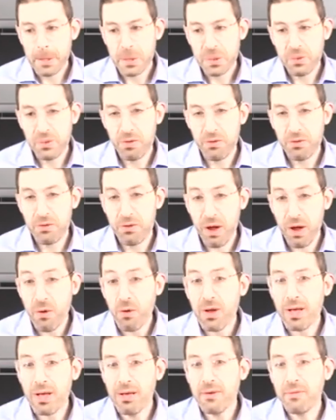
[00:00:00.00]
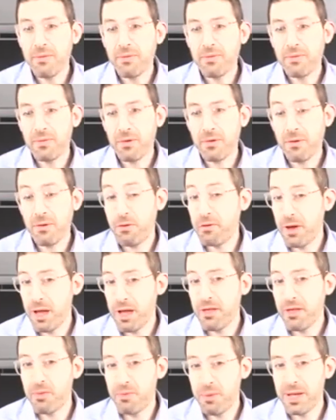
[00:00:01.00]
the very
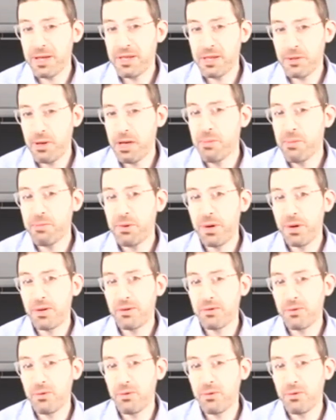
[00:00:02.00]
faith based people